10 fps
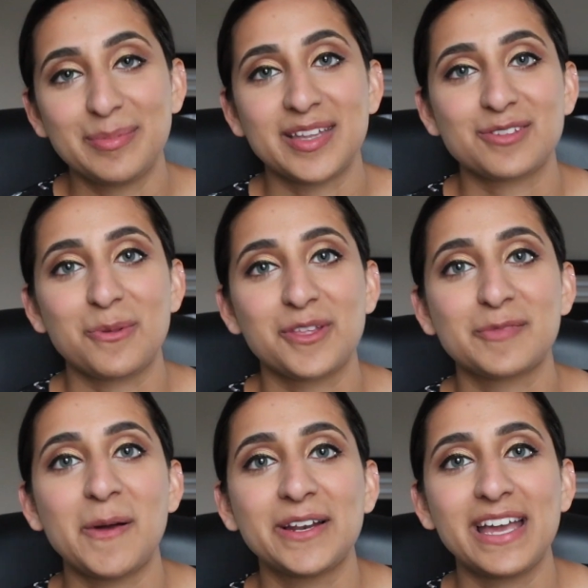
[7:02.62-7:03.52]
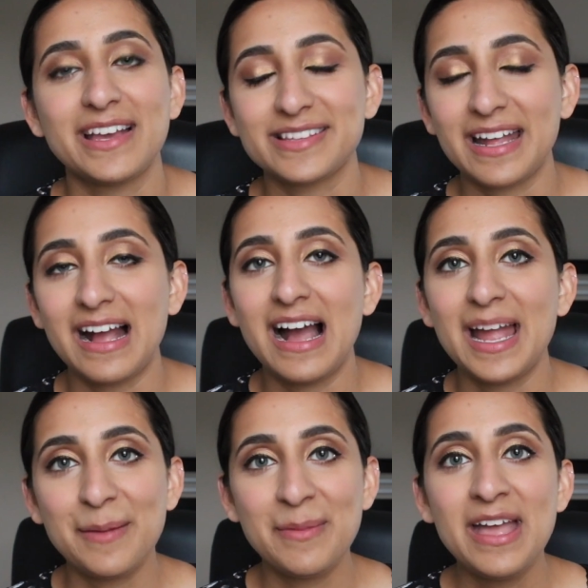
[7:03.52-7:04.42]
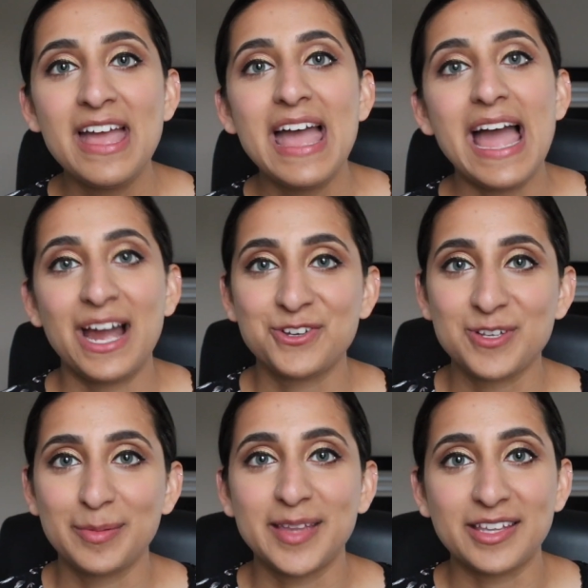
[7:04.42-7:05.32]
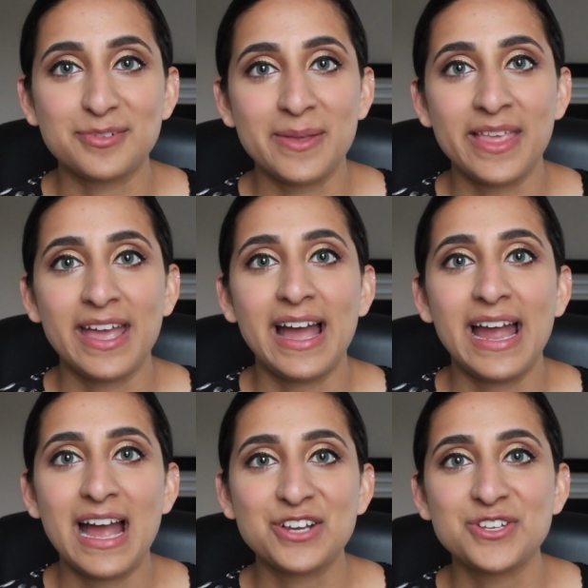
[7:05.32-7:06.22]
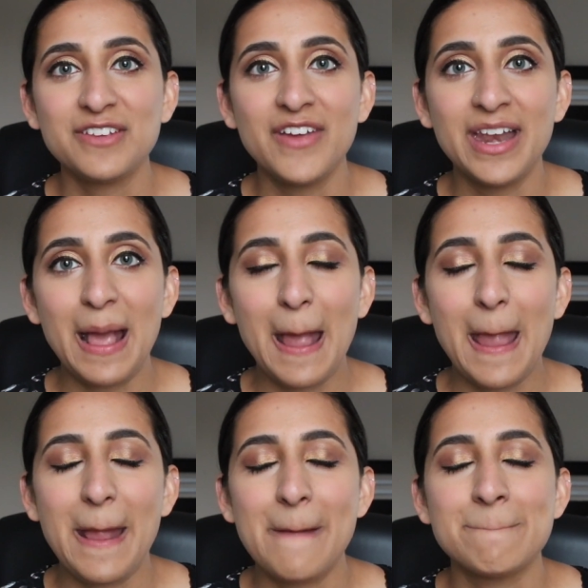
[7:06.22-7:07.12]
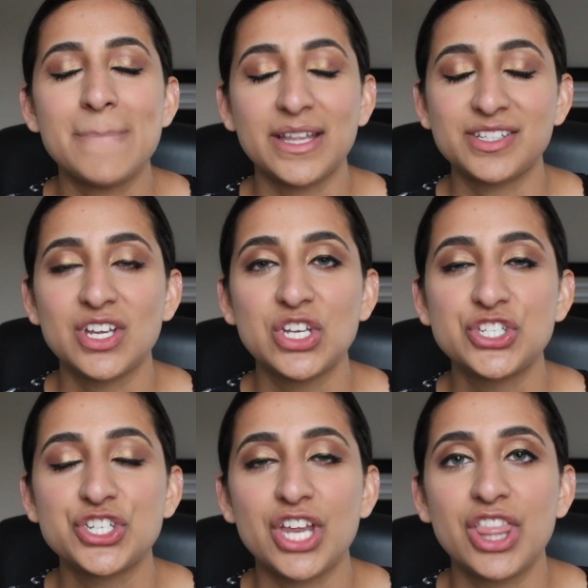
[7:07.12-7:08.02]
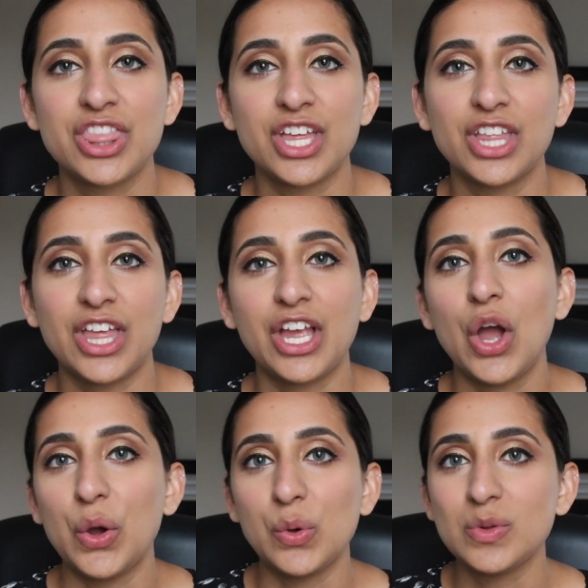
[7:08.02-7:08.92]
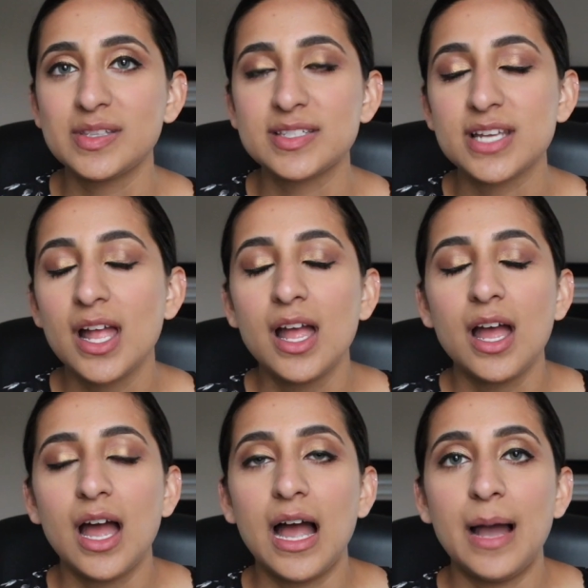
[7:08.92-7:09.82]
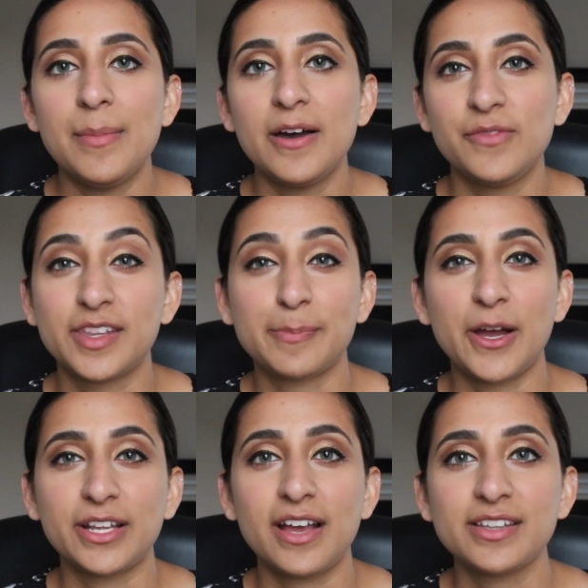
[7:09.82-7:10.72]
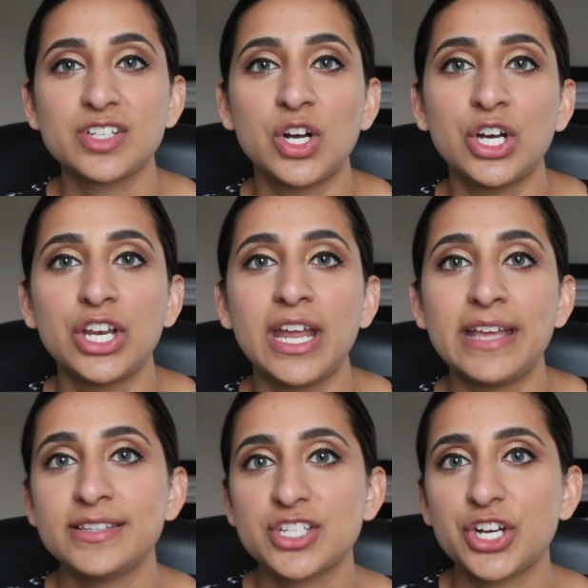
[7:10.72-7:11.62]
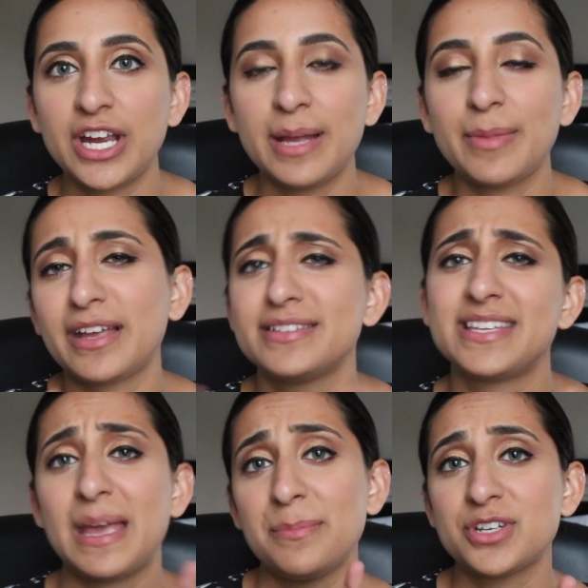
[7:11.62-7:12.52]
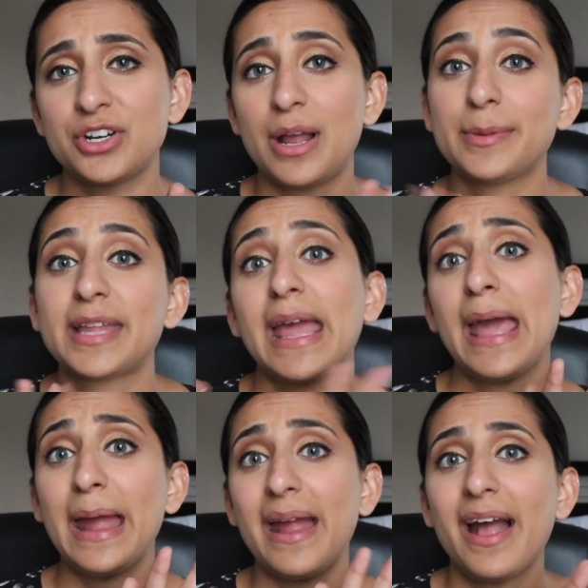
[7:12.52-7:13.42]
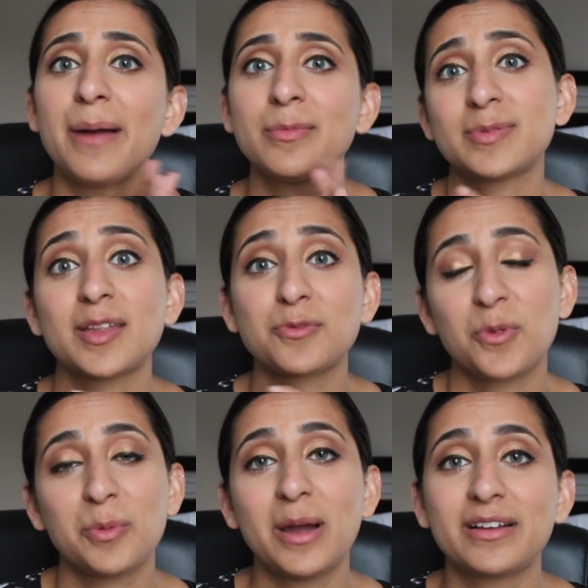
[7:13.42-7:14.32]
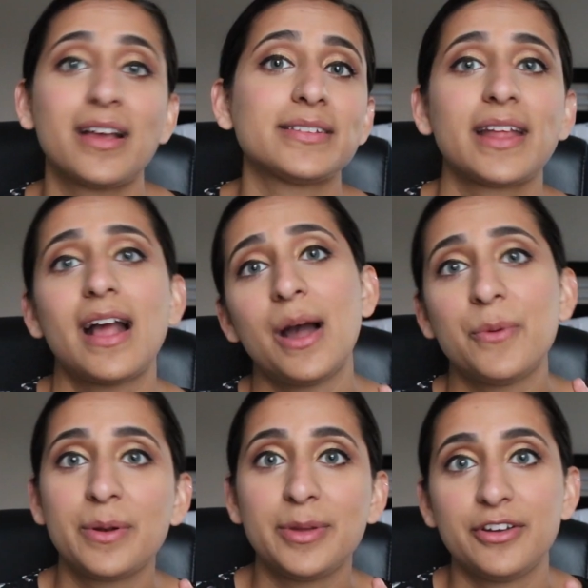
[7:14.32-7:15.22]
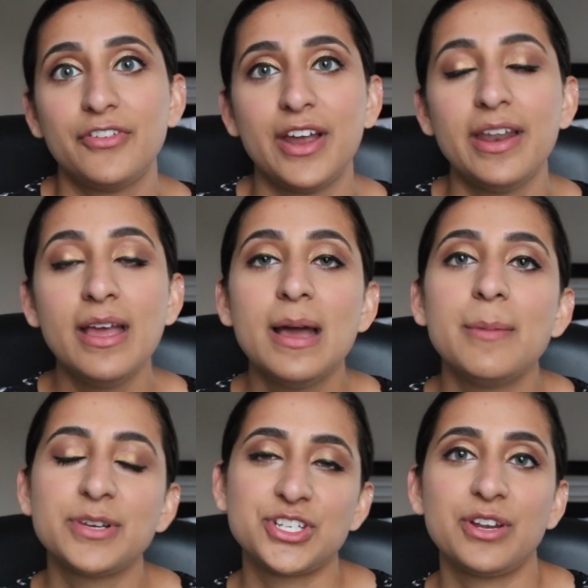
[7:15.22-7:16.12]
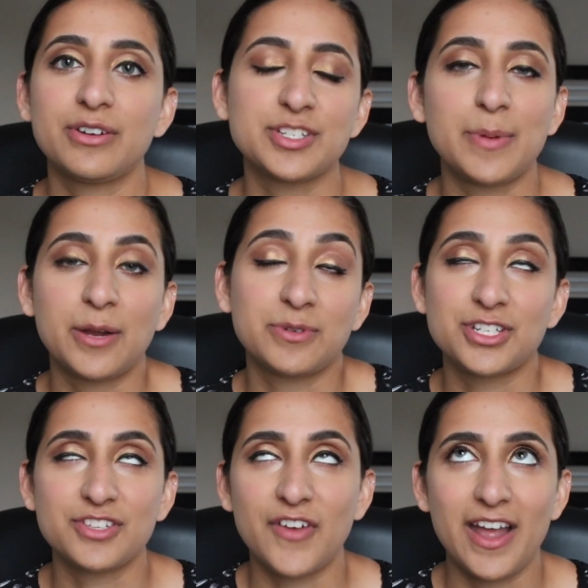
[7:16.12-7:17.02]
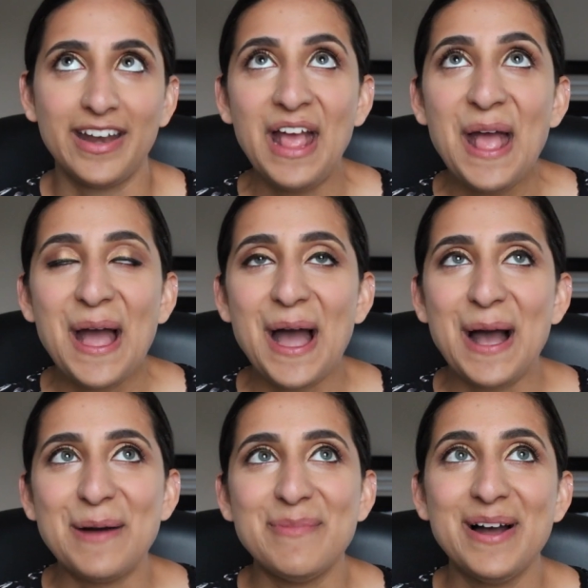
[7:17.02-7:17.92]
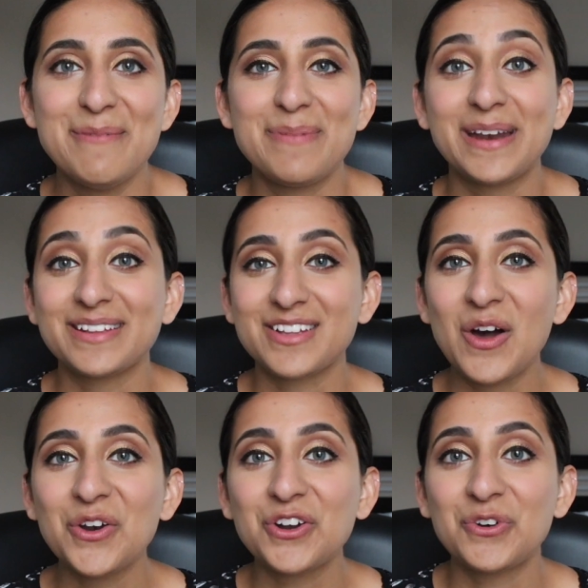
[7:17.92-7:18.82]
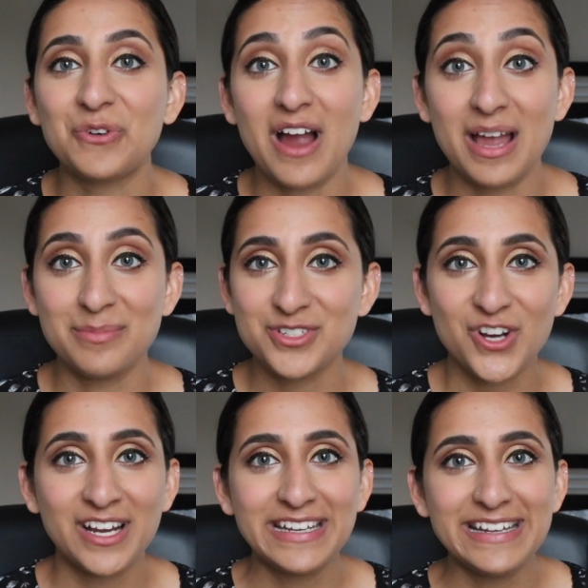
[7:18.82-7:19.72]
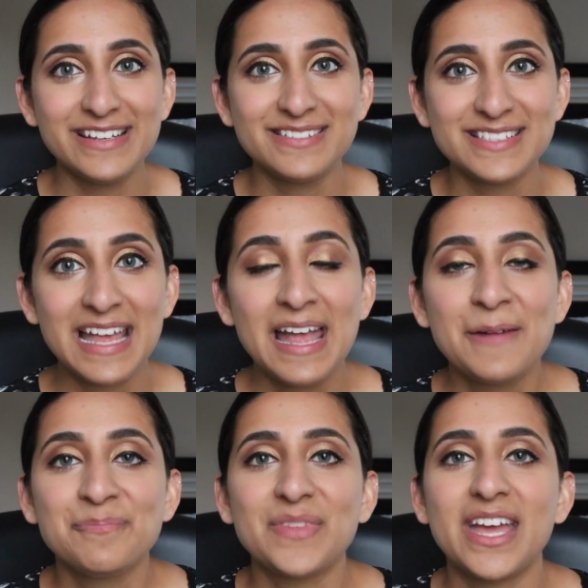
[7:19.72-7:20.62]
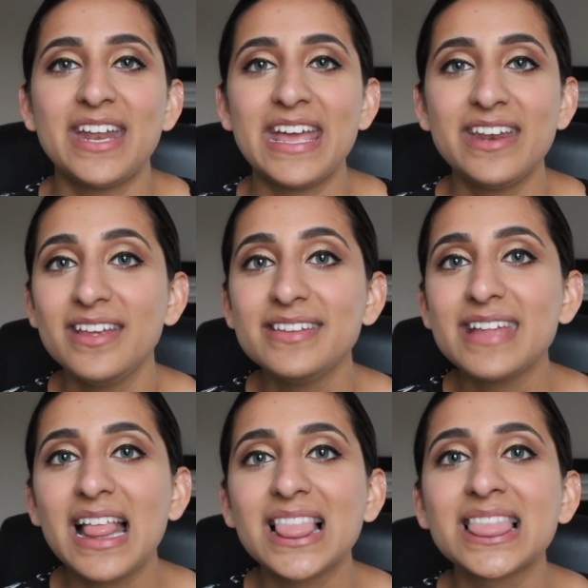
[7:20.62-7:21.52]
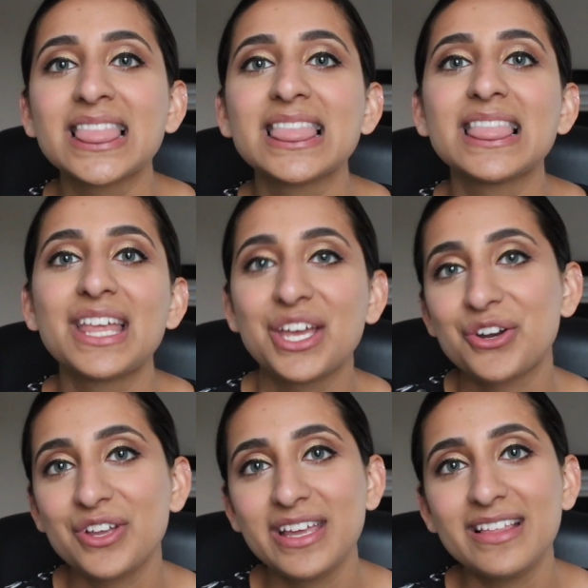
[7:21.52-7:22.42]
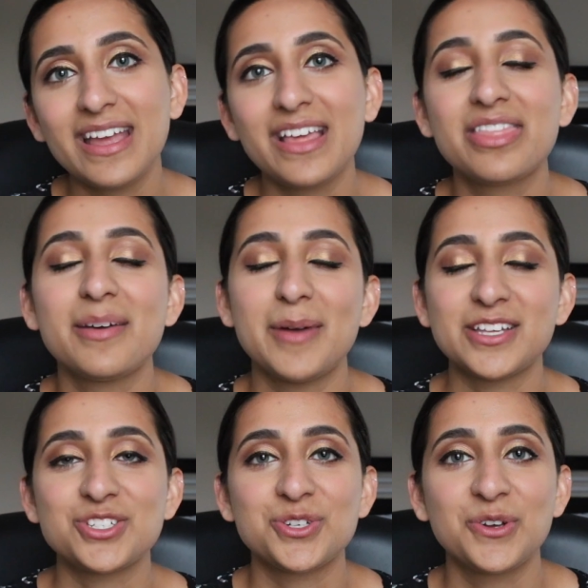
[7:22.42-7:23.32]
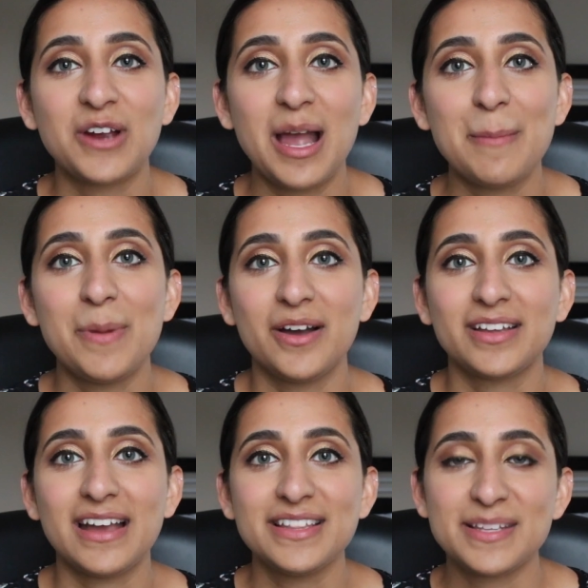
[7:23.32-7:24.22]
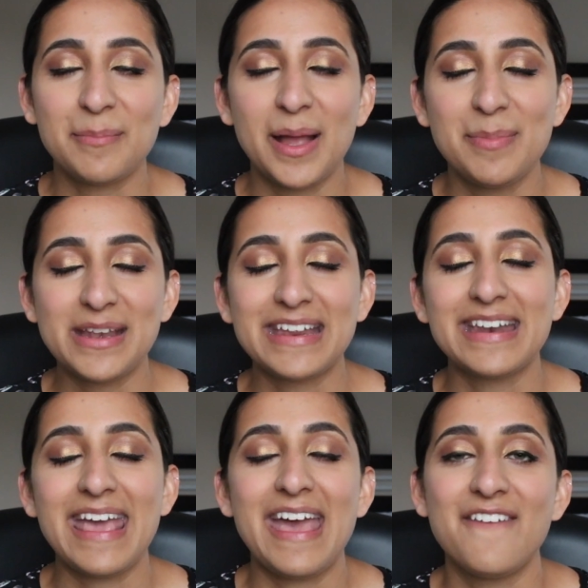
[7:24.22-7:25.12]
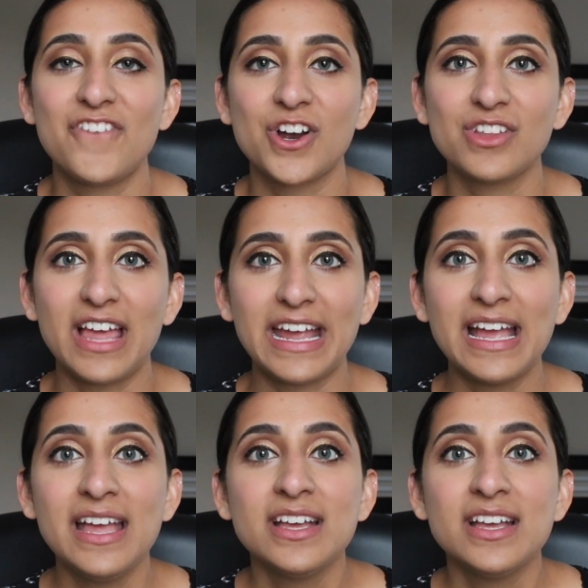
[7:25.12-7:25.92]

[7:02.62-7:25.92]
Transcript: obsessed with this podcast. Like I am actually obsessed with it. I actually even messaged the like host of this podcast on Instagram, like DM'd her, and I was like, hey, I'm obsessed with your podcast, like I want to be your friend. But she didn't respond, which is fine. But it's called Crime Junkies, and it is literally like the best true crime podcast in my opinion ever. Like,